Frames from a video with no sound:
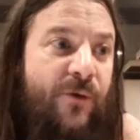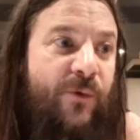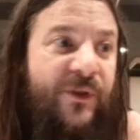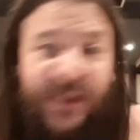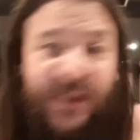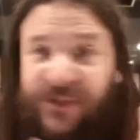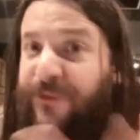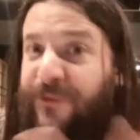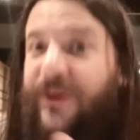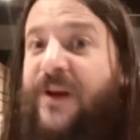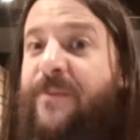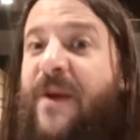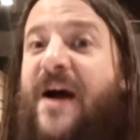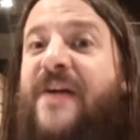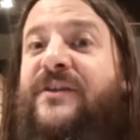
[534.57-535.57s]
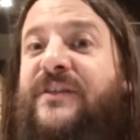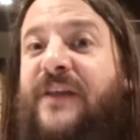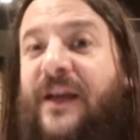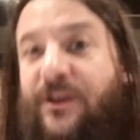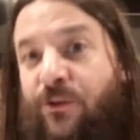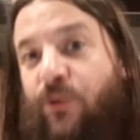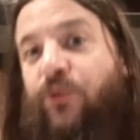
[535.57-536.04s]
With these three bands,
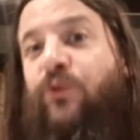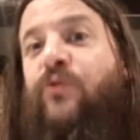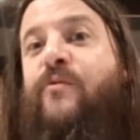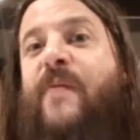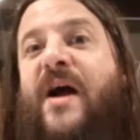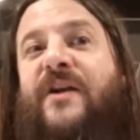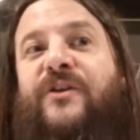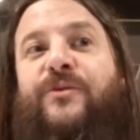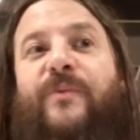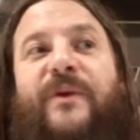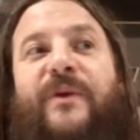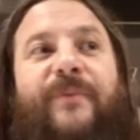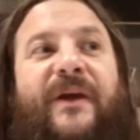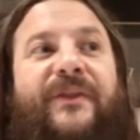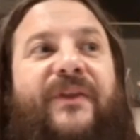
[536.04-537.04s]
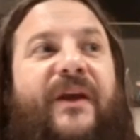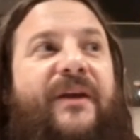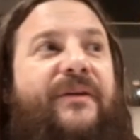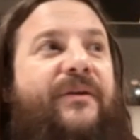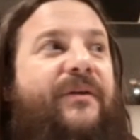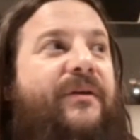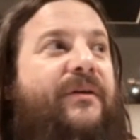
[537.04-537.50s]
I do tour management. But
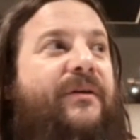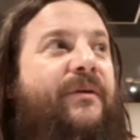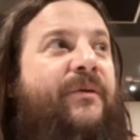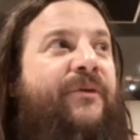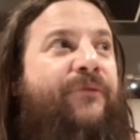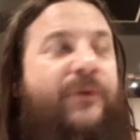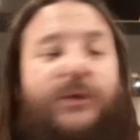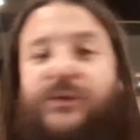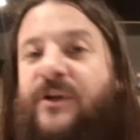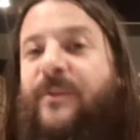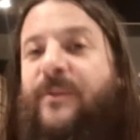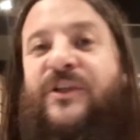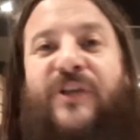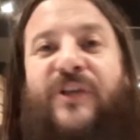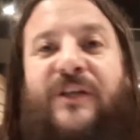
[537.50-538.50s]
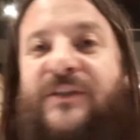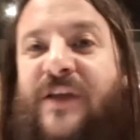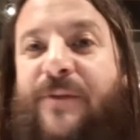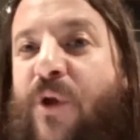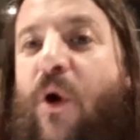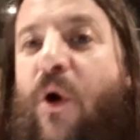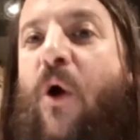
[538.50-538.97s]
then the Flotsam and
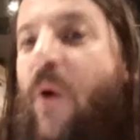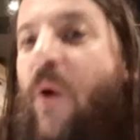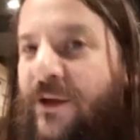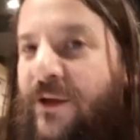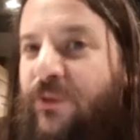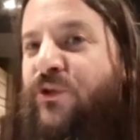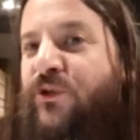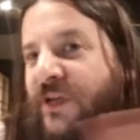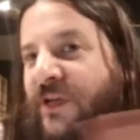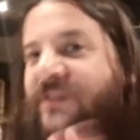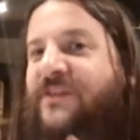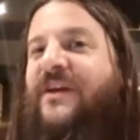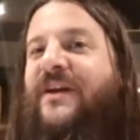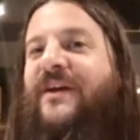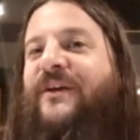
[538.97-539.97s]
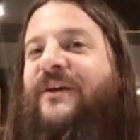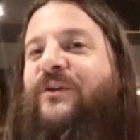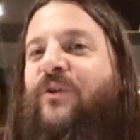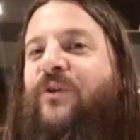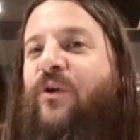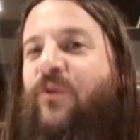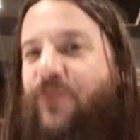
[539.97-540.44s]
Jetsam, no, I do just,
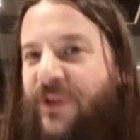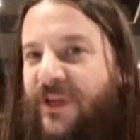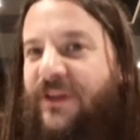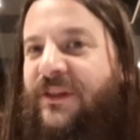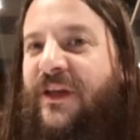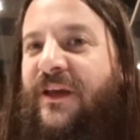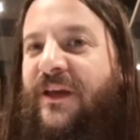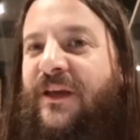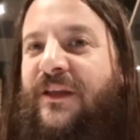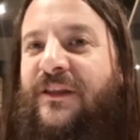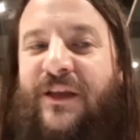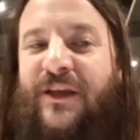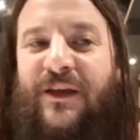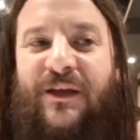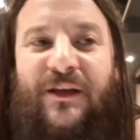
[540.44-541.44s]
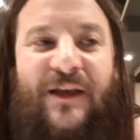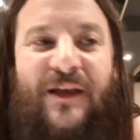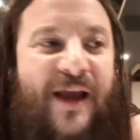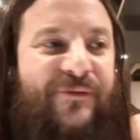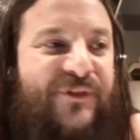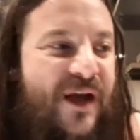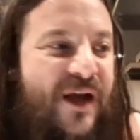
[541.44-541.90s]
you know, the
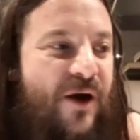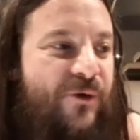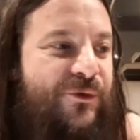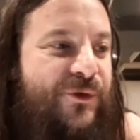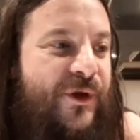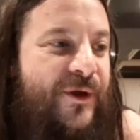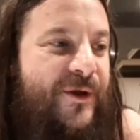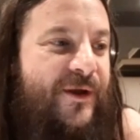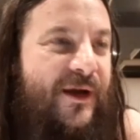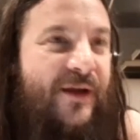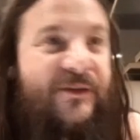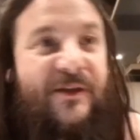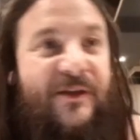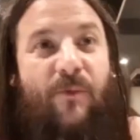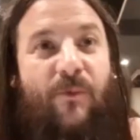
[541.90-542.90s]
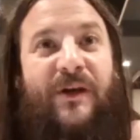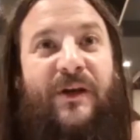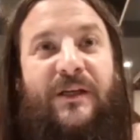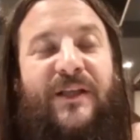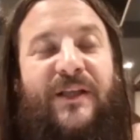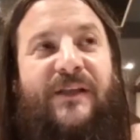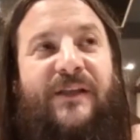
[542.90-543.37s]
live sound, and someone
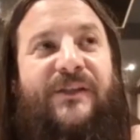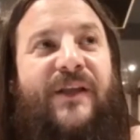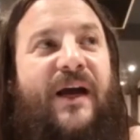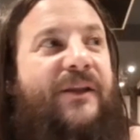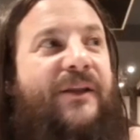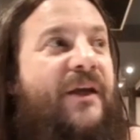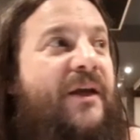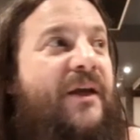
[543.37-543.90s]
else does that.